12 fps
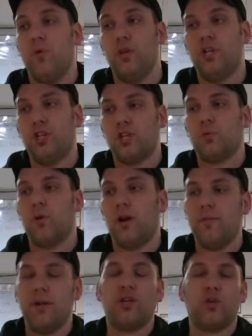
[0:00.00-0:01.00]
We just
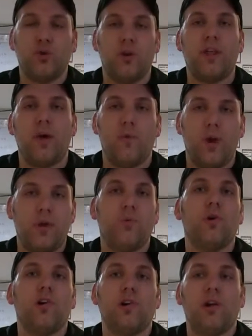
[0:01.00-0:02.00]
want to make sure that when
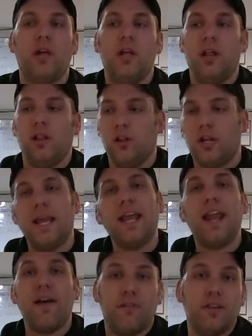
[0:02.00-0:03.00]
we're looking
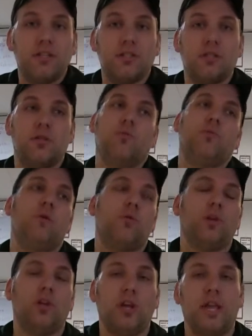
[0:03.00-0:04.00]
at evidence, when
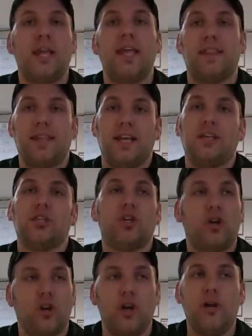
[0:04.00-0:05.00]
we're looking at things,
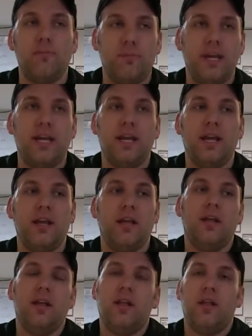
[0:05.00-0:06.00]
could it be
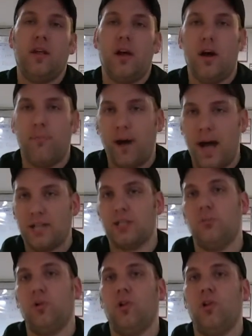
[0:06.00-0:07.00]
a
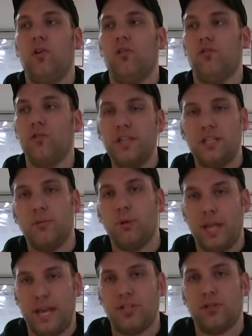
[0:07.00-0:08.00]
possible,
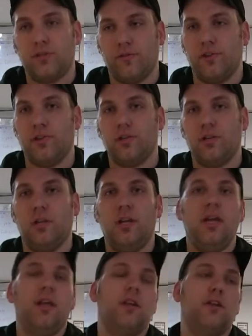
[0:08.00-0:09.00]
reasonable answer first?
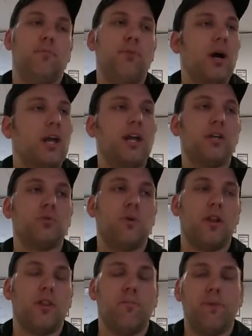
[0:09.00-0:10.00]
Debunking is
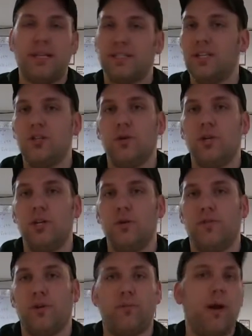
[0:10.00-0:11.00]
one of the best things you can
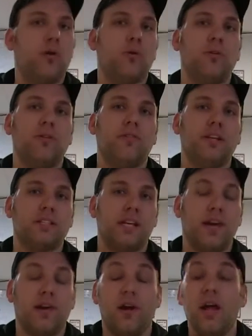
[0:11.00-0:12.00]
do if you're a paranormal
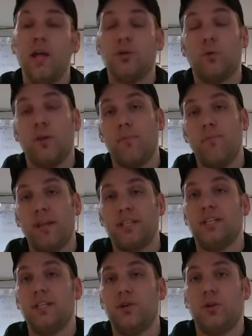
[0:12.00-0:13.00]
investigator. It's one of the
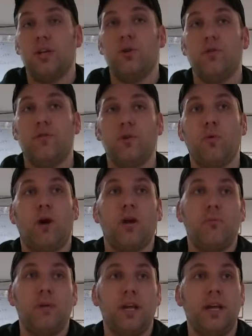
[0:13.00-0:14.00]
best things you can do if you
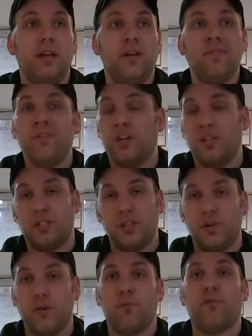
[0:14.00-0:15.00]
want to be
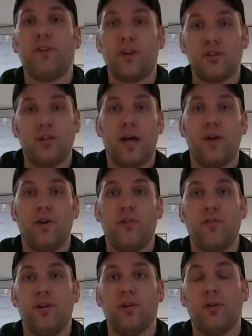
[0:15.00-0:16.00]
considered a professional out in the
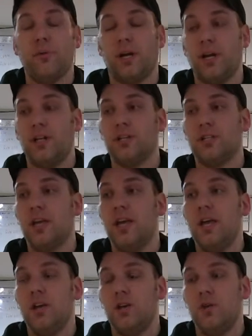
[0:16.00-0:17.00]
field, because
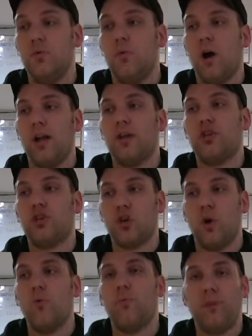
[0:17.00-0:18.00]
you want to
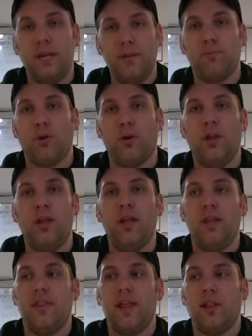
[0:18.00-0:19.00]
show people
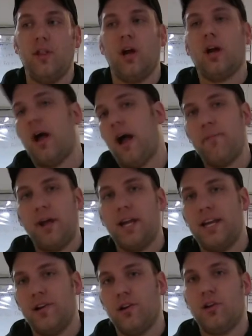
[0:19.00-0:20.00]
that, look, I'm
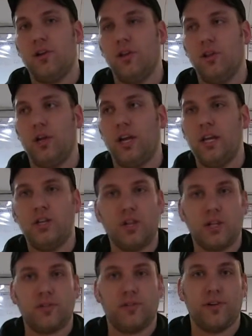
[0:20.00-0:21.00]
not here looking
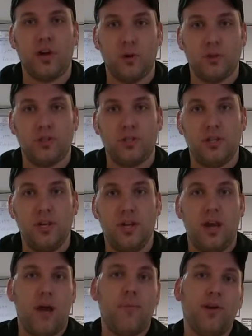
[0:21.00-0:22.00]
just for ghosts.
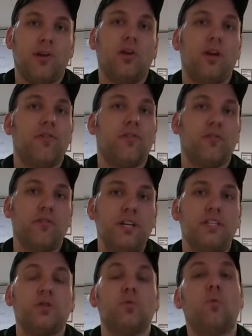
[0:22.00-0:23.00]
I'm here looking for
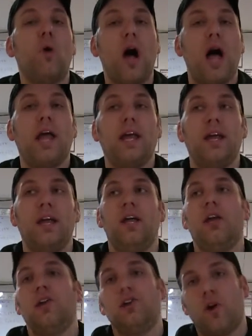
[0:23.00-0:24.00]
reasons why
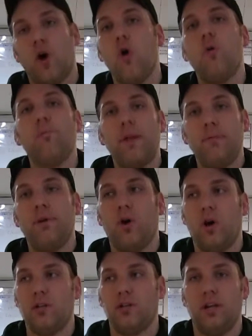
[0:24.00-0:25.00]
your home may be
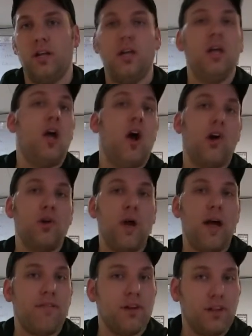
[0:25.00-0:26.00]
haunted. Are you
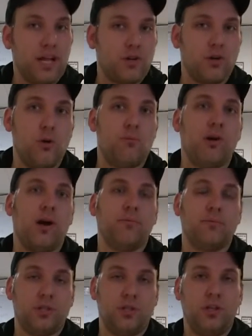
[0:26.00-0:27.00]
having electrical
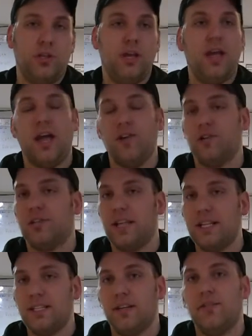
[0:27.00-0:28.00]
problems and you're
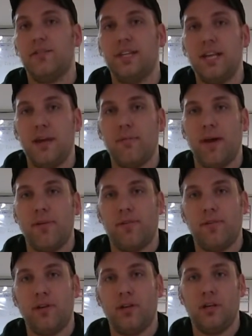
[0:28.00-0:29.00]
sensitive to
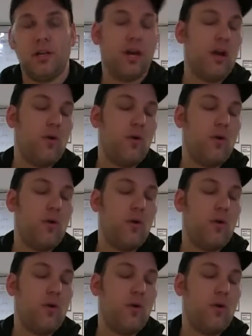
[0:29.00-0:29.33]
EMF? You